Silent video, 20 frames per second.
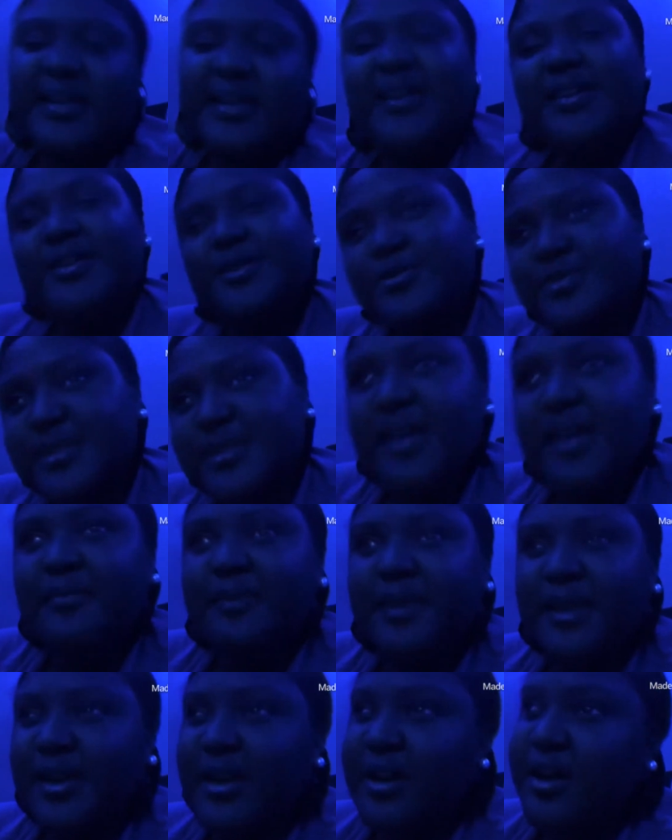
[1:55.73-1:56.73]
can you take
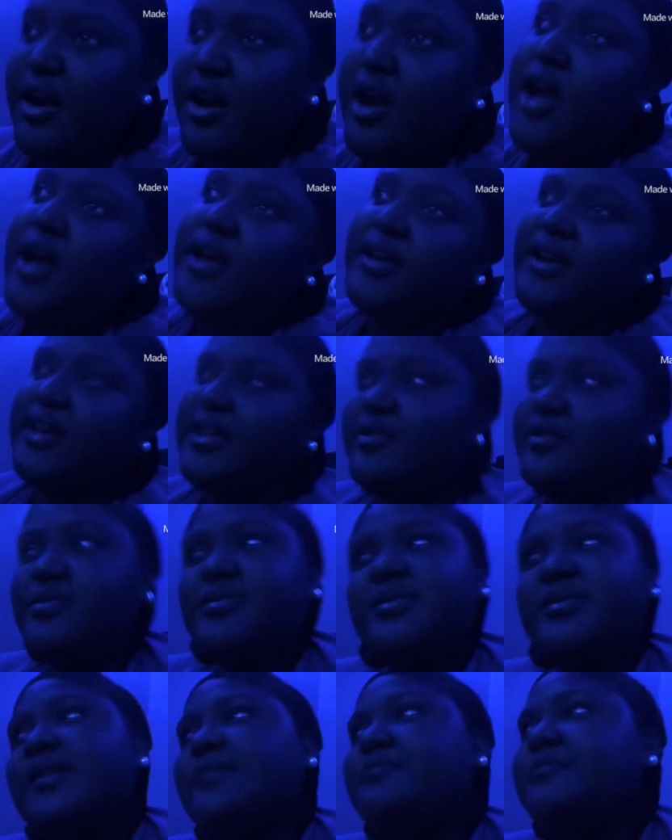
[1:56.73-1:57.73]
me here? Can you
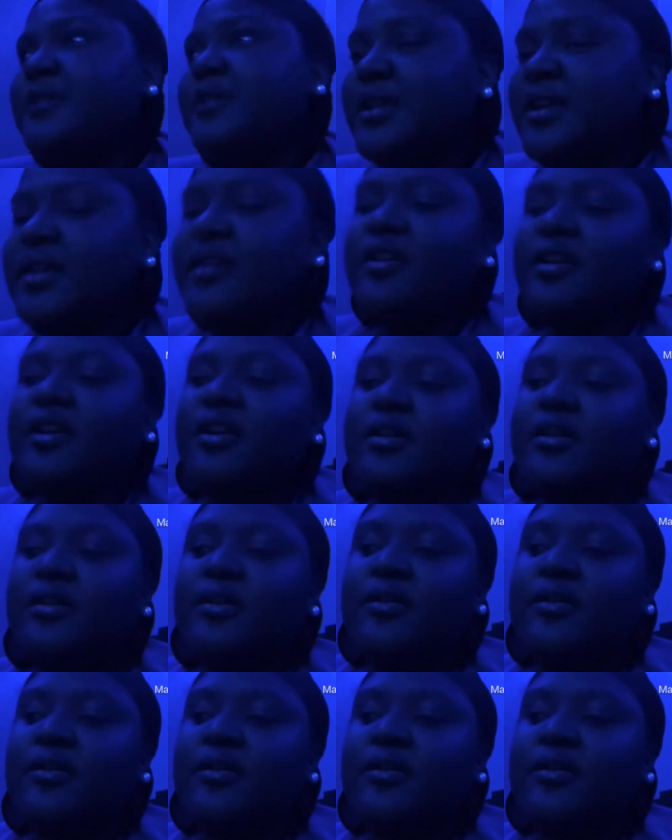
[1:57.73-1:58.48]
take me here?